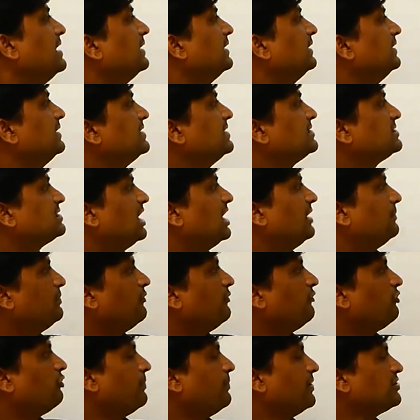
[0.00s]
this type
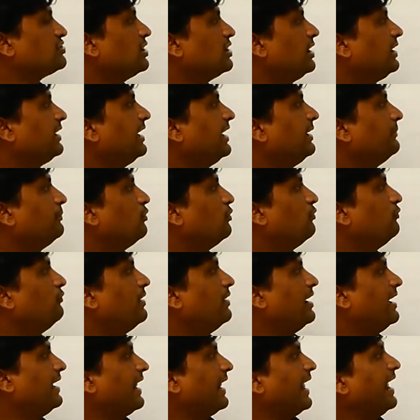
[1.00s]
of special type of
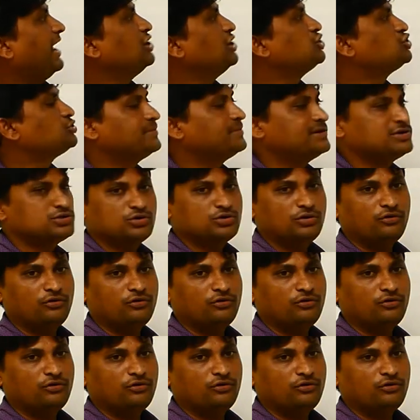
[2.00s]
arrangement